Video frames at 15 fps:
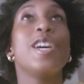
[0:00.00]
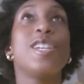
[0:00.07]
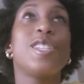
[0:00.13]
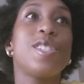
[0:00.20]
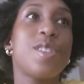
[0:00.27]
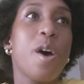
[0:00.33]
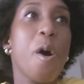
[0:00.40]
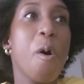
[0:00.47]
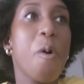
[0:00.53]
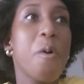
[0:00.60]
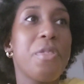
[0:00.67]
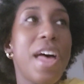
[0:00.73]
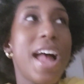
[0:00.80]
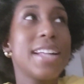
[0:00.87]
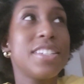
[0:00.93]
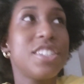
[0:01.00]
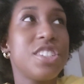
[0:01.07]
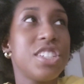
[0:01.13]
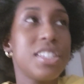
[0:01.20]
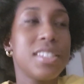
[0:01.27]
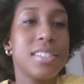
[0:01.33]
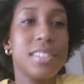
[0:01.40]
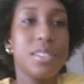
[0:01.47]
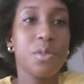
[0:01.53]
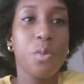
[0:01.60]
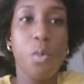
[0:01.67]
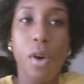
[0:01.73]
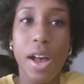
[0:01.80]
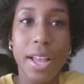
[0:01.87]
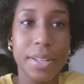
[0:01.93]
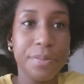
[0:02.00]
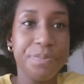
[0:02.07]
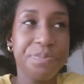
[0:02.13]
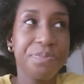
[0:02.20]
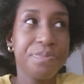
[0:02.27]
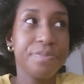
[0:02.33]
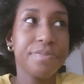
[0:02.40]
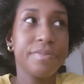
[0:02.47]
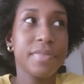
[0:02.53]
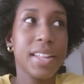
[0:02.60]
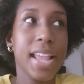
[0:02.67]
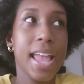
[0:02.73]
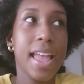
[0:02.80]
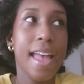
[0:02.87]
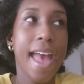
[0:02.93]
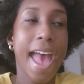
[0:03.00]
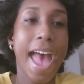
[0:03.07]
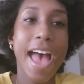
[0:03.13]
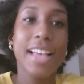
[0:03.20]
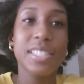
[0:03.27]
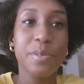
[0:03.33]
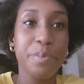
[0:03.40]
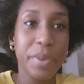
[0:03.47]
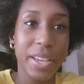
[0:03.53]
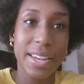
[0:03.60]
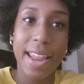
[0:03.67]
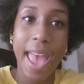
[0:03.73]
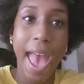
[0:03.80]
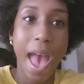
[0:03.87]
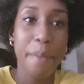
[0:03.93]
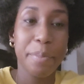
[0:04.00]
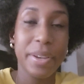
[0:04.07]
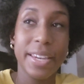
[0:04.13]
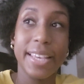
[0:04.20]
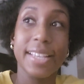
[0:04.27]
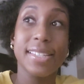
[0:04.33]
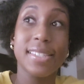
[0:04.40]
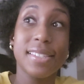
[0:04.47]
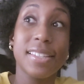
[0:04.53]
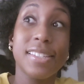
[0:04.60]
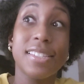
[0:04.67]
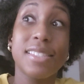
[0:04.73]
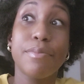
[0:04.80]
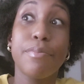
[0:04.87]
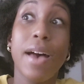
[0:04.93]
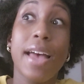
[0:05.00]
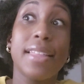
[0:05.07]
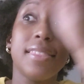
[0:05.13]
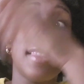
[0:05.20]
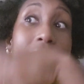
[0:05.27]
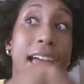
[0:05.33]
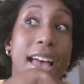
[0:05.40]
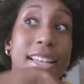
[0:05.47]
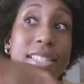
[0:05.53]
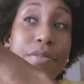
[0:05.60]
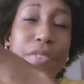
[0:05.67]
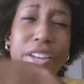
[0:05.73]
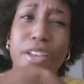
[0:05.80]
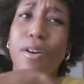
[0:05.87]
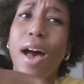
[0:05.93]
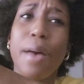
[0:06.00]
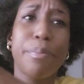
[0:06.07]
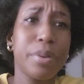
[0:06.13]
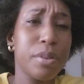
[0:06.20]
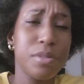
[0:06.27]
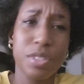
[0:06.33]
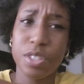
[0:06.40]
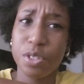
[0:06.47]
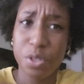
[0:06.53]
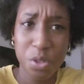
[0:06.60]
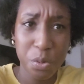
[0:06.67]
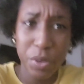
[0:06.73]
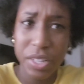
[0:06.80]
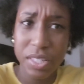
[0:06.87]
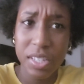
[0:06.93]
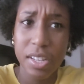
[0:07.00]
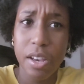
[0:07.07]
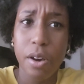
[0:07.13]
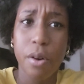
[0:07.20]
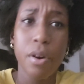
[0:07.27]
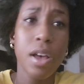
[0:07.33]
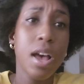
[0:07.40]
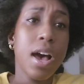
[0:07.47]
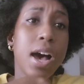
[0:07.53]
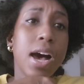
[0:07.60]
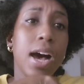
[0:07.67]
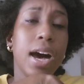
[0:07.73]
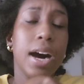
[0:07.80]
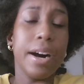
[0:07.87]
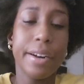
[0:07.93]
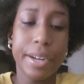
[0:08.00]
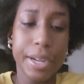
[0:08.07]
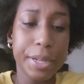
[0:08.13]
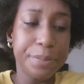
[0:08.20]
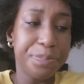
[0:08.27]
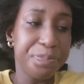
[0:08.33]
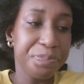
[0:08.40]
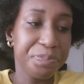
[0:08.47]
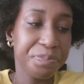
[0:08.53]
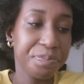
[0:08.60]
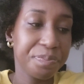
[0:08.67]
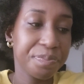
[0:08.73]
So that's just what has been happening since my last video I posted two weeks ago. Um,